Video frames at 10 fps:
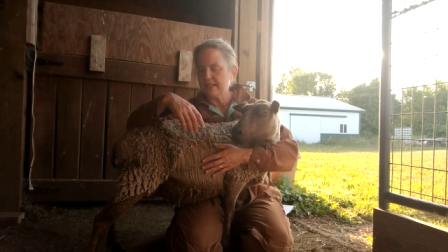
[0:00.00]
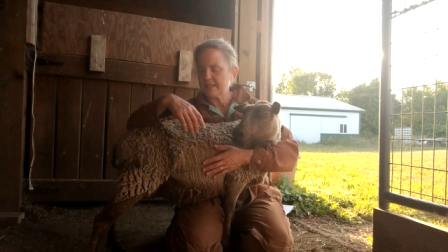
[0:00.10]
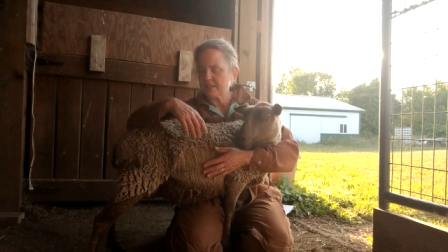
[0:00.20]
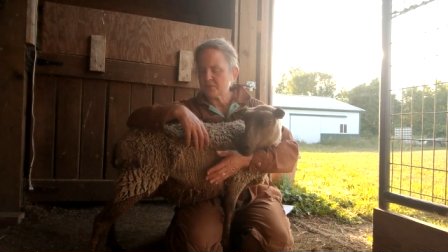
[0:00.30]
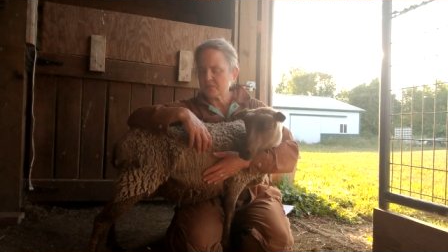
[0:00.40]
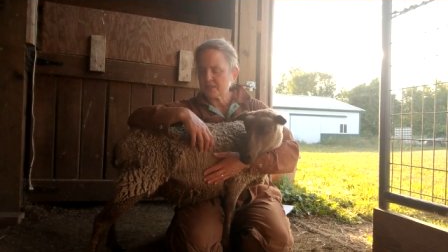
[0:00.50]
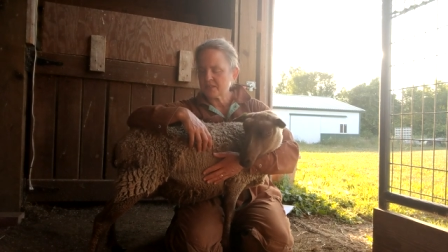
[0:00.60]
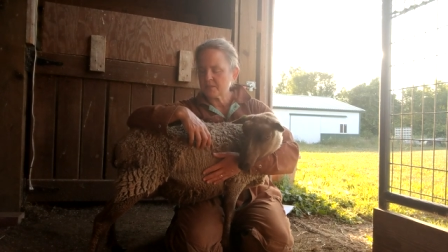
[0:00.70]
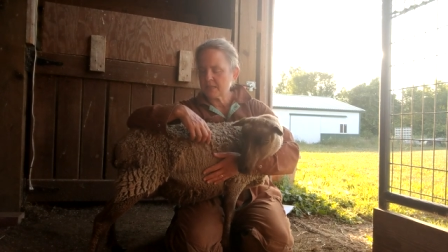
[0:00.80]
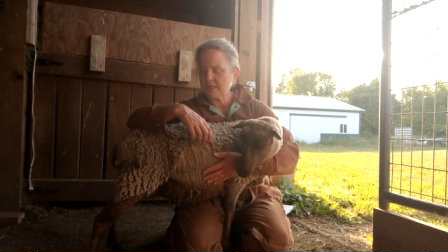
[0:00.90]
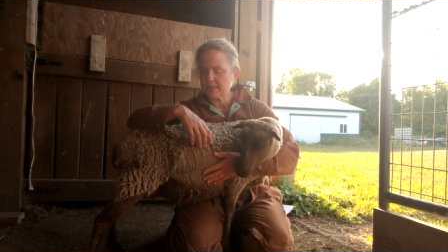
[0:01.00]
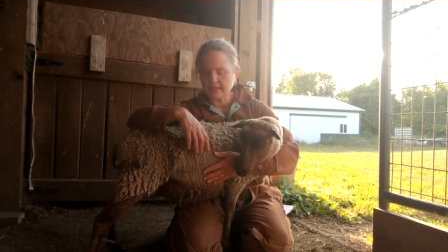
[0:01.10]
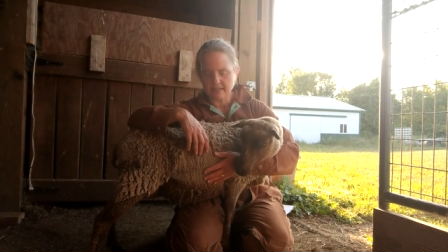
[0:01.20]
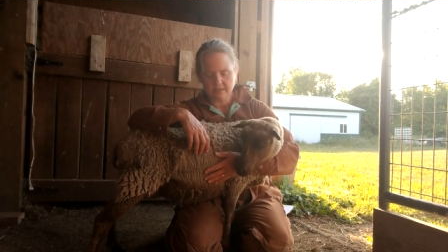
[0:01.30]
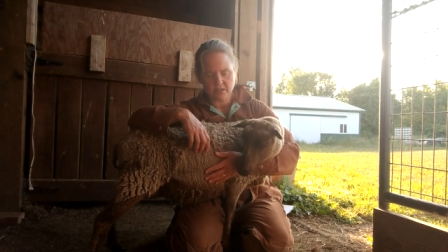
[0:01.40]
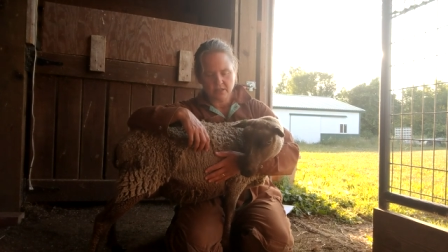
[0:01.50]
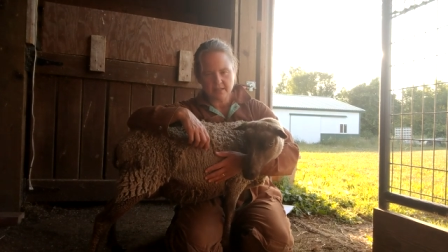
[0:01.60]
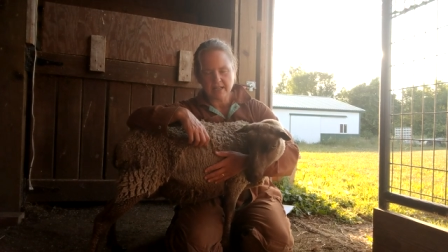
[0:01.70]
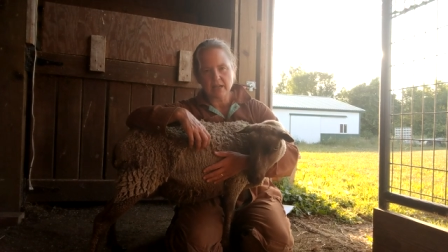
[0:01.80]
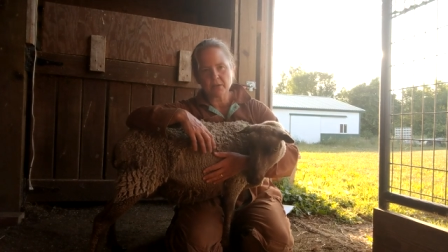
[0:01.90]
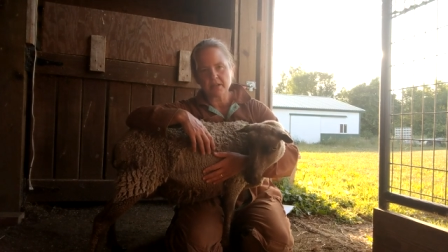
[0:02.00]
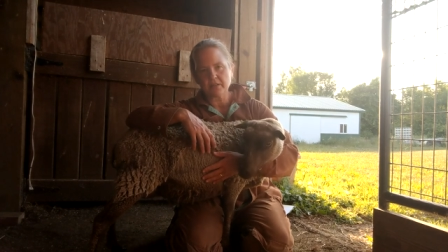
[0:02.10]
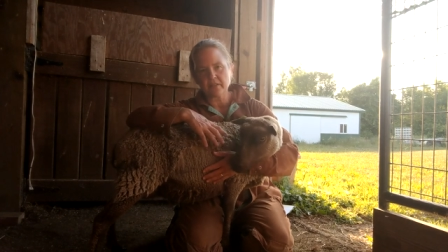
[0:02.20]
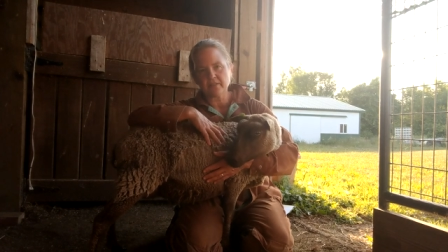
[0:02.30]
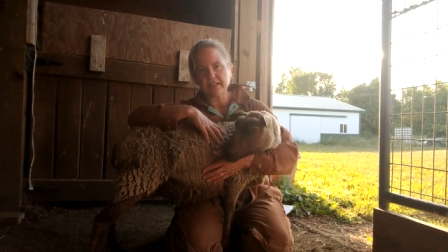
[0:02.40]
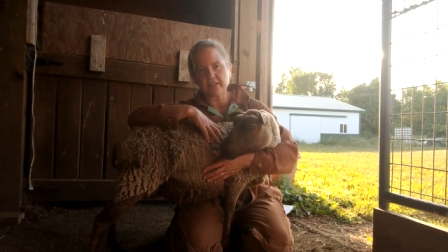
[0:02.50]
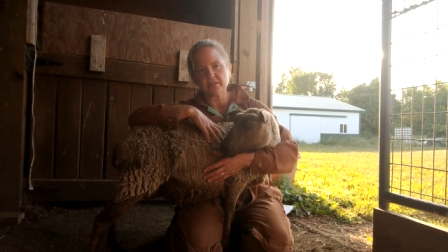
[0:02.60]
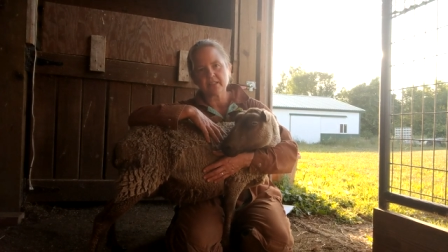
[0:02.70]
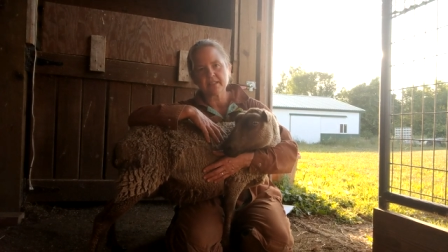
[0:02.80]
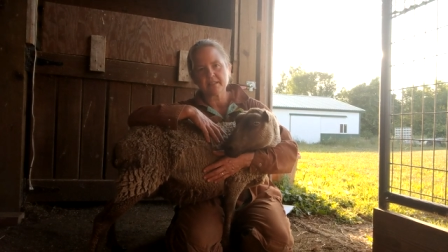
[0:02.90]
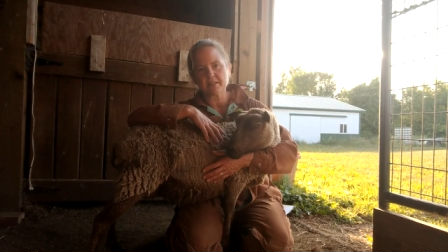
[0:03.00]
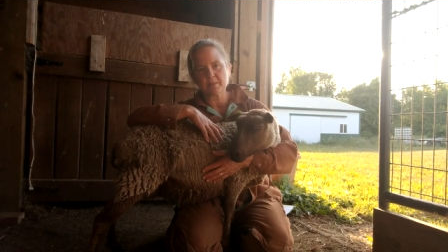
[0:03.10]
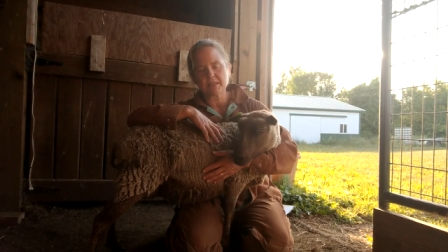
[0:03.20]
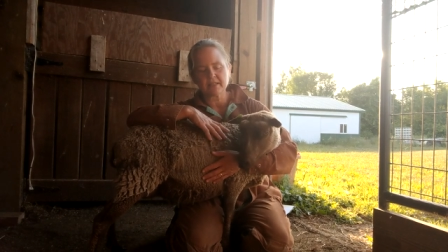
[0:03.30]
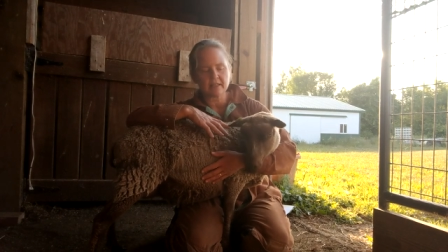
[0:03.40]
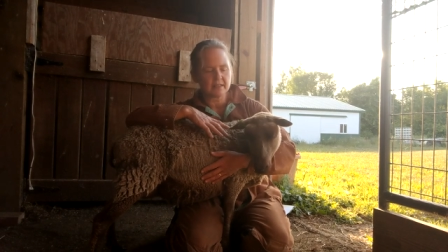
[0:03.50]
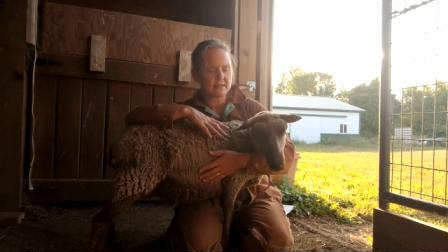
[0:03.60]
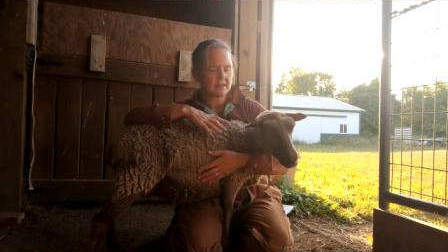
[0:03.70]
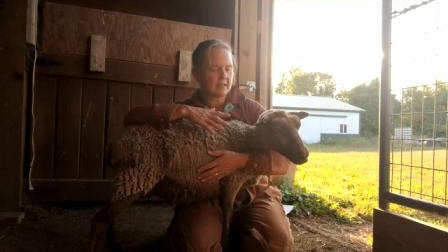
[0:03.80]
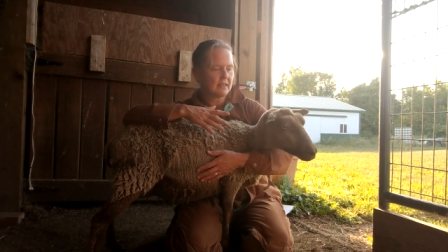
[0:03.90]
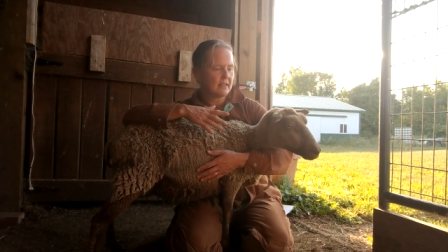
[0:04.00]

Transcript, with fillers: It's interesting to me that she's got one of our finer fleeces because